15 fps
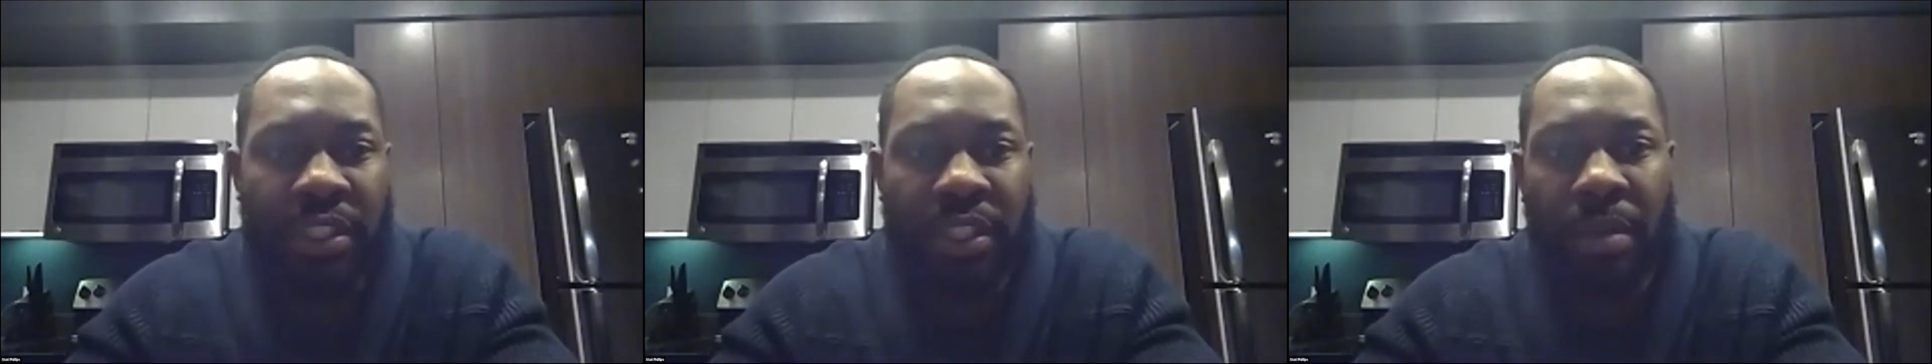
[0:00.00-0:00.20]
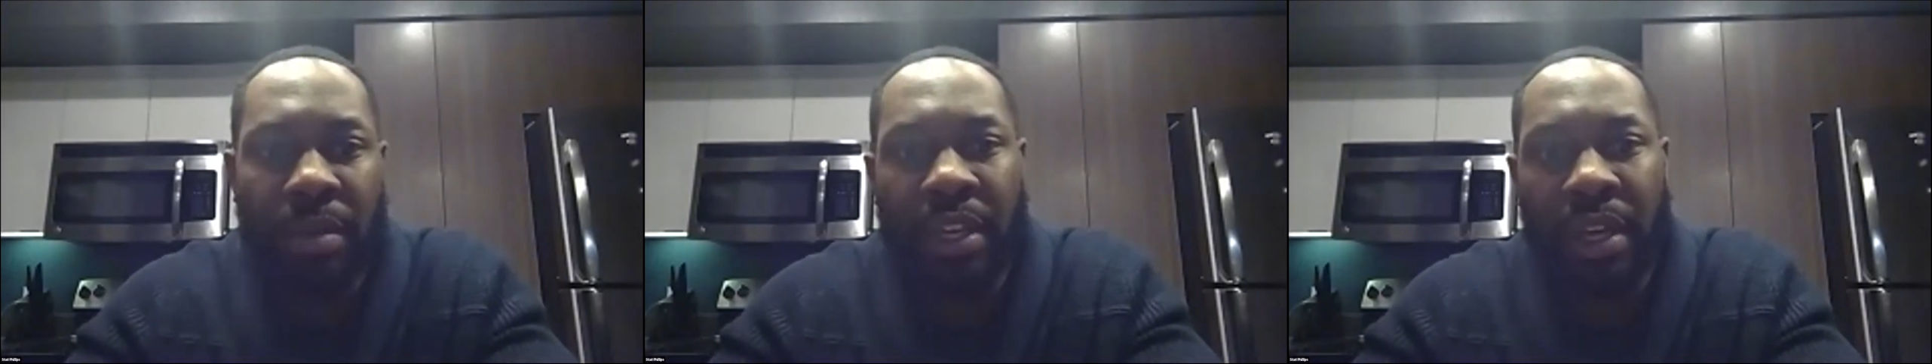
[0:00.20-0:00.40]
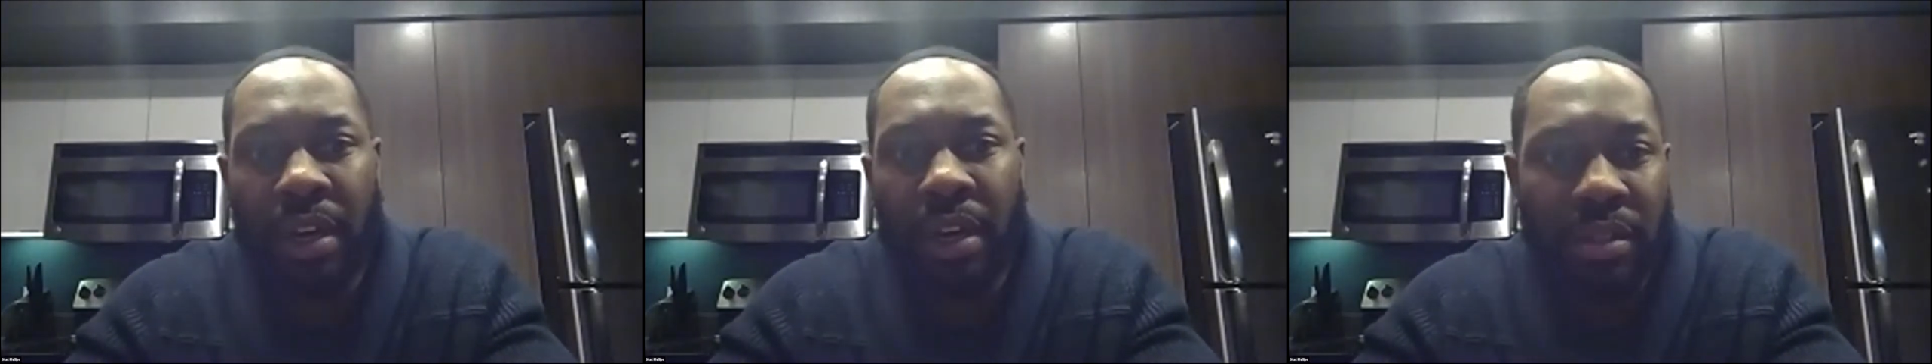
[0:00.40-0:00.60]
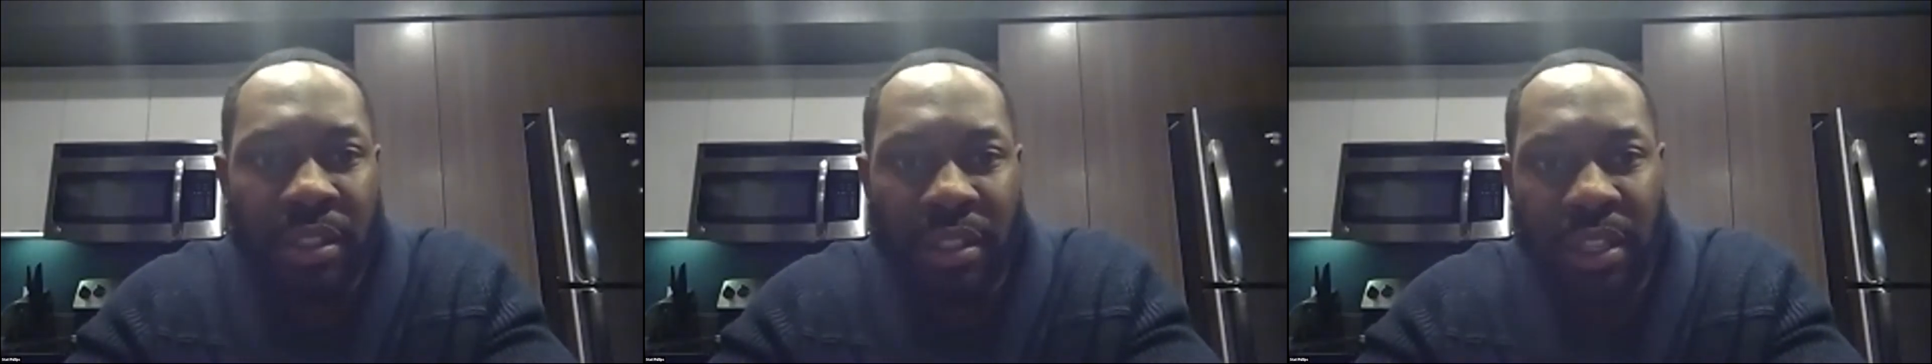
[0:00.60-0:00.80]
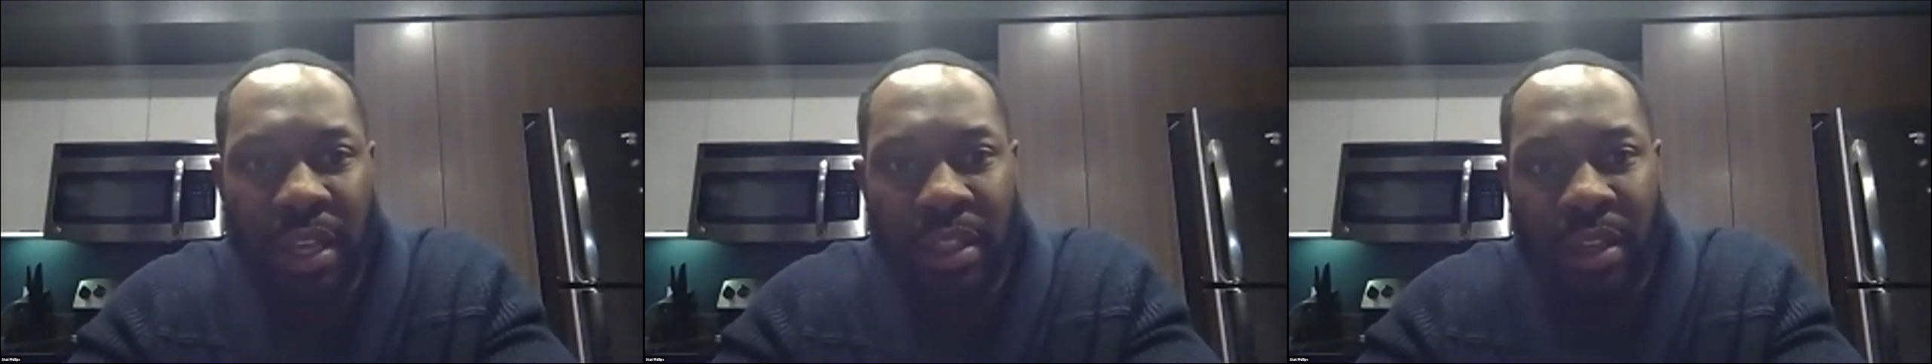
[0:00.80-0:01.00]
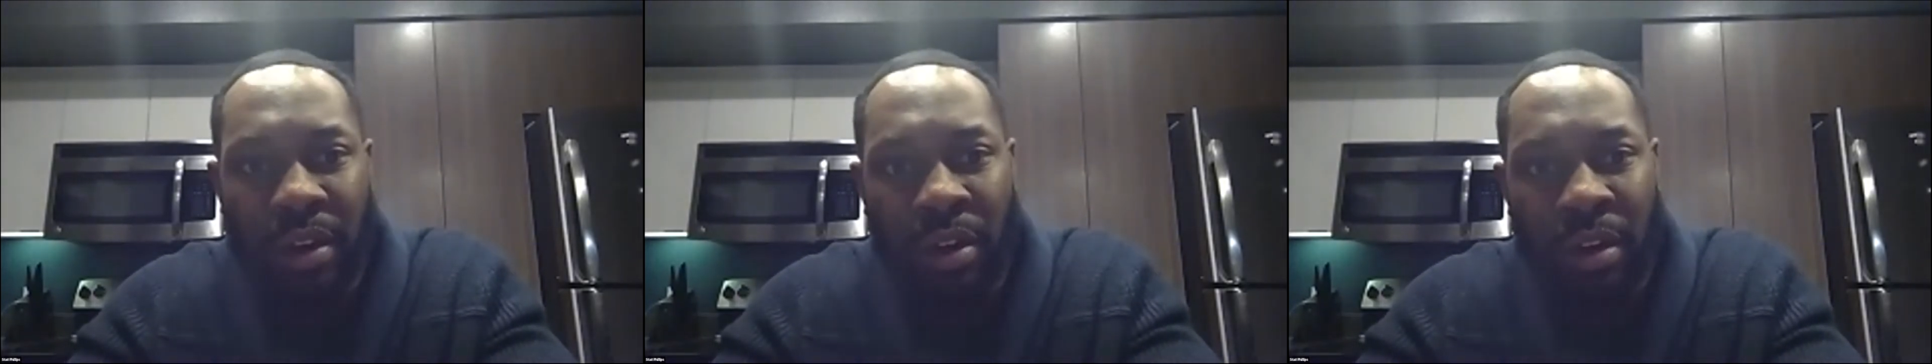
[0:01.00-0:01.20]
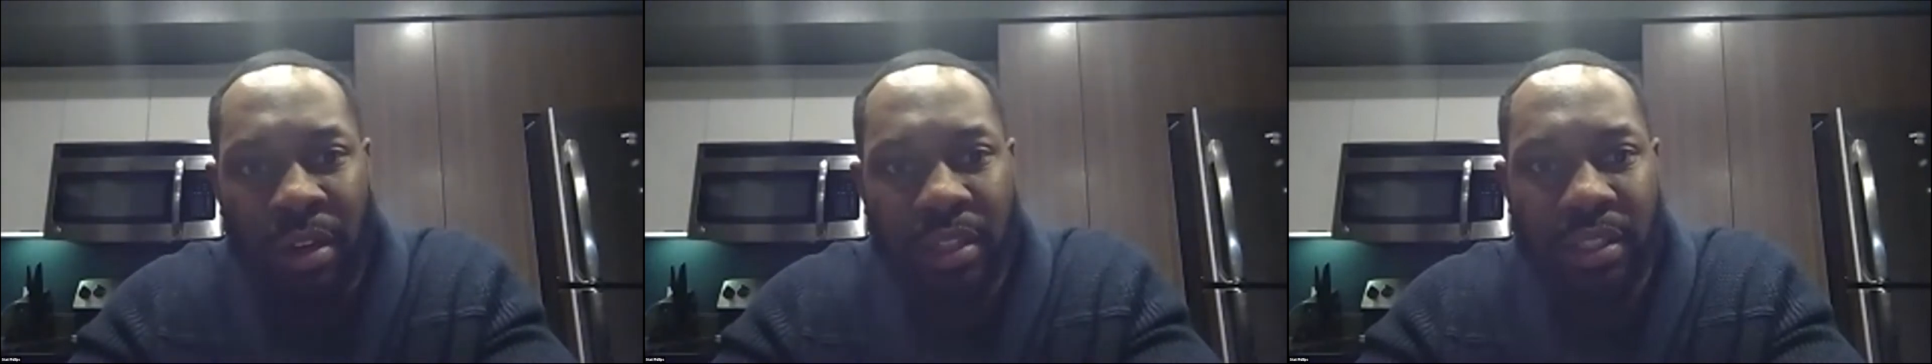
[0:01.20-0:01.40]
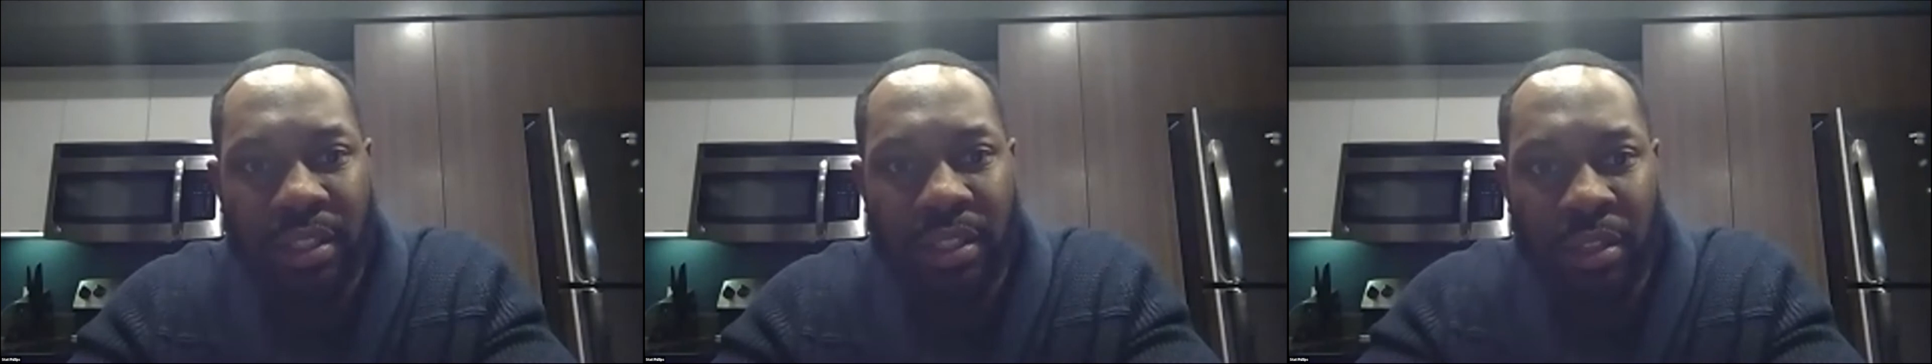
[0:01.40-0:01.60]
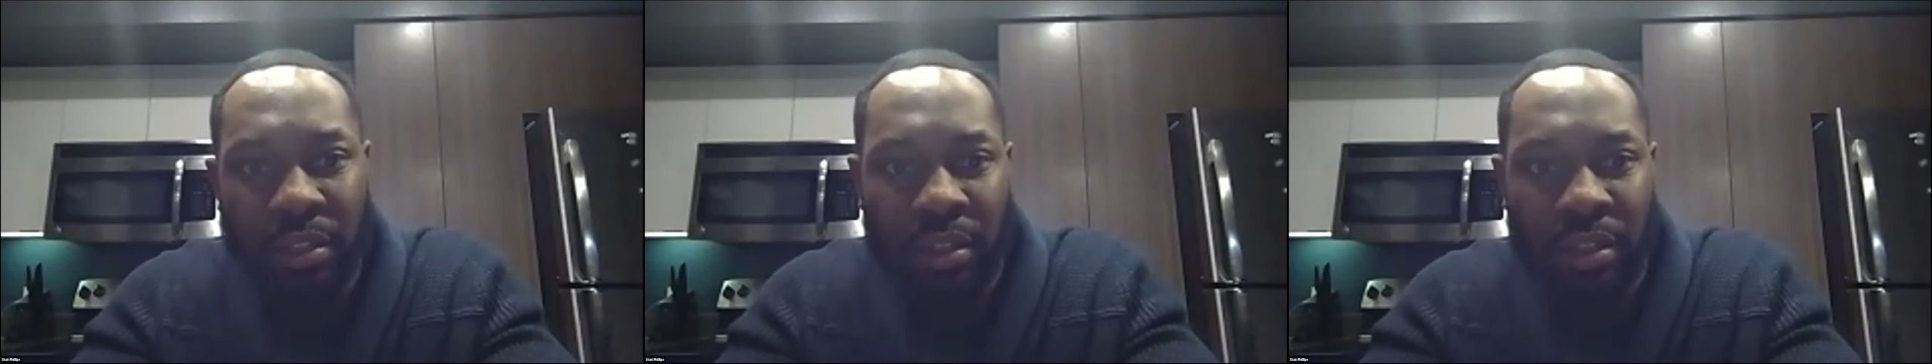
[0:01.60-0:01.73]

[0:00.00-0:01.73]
something else that the artist